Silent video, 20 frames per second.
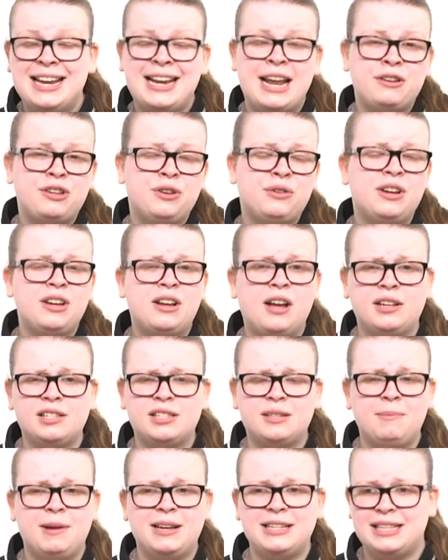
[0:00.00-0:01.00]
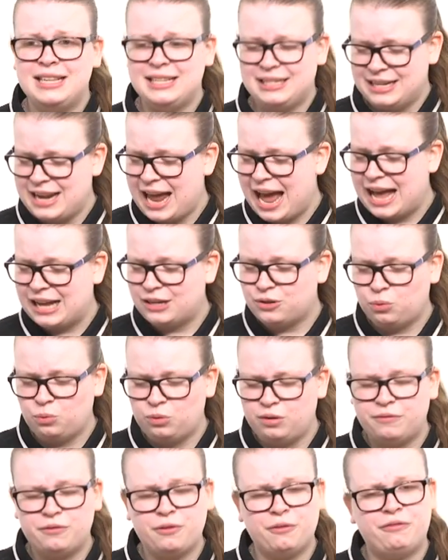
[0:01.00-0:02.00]
Now you can customize this and add
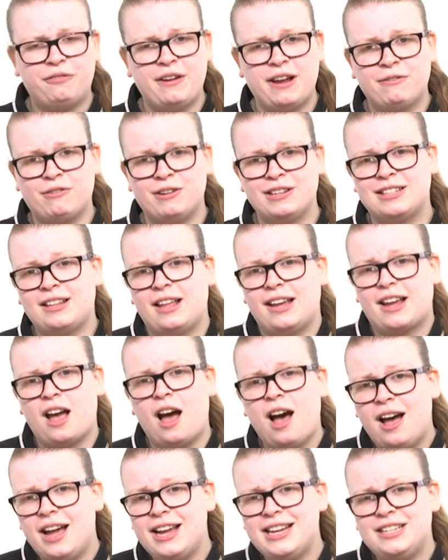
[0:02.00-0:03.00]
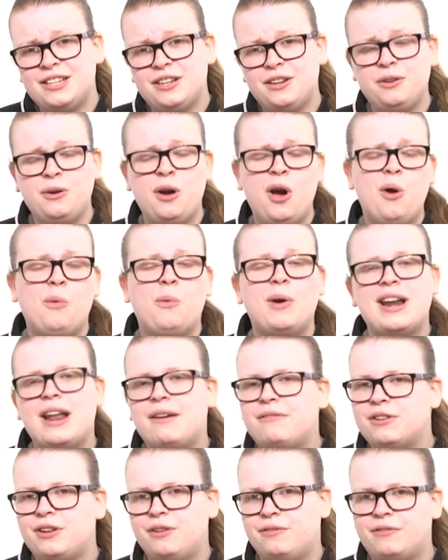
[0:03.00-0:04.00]
all of your favorites like I do
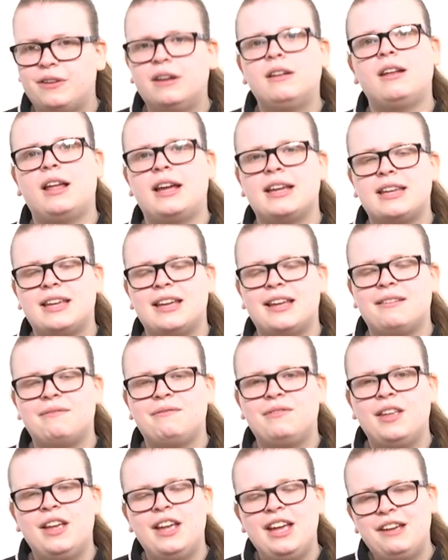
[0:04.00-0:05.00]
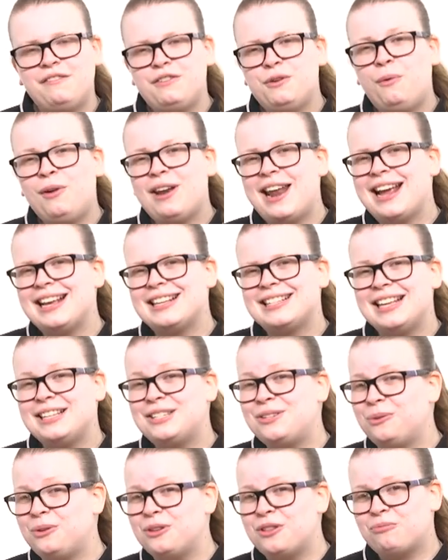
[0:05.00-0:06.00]
whenever you feel like it. If you want access
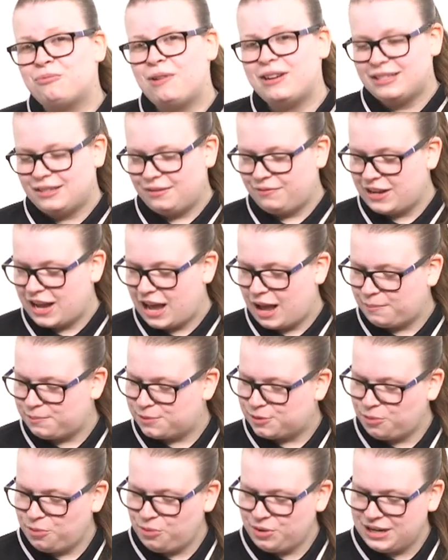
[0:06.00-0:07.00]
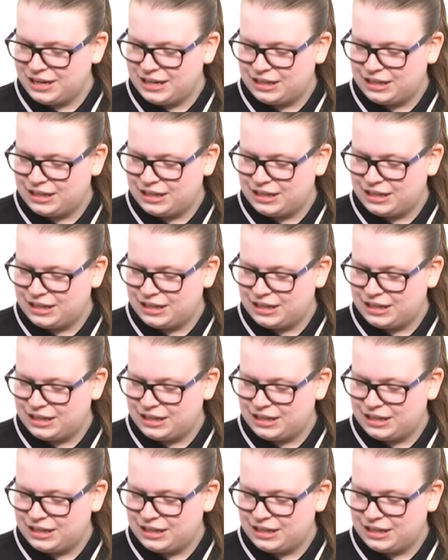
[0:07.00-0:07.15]
to all of the rest of the apps, all you